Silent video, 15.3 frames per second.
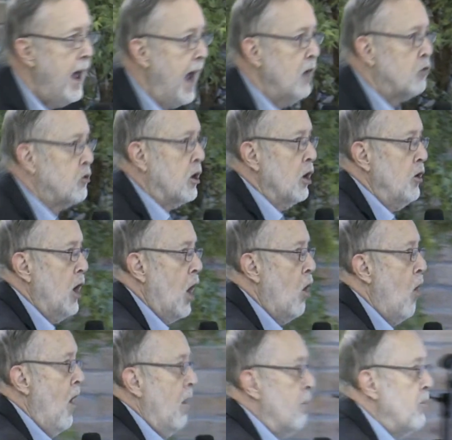as to
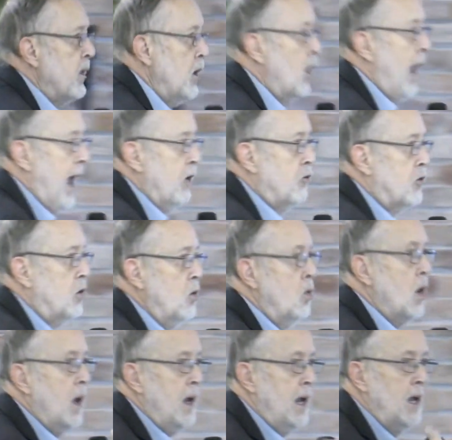know, you know, as
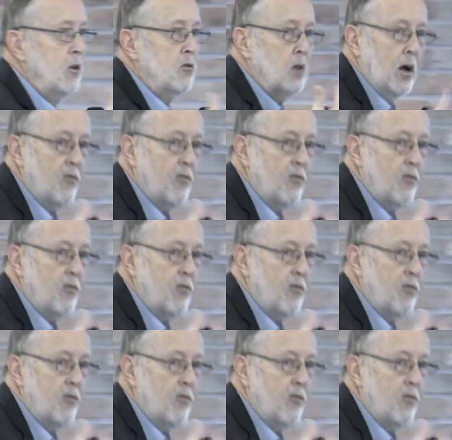to his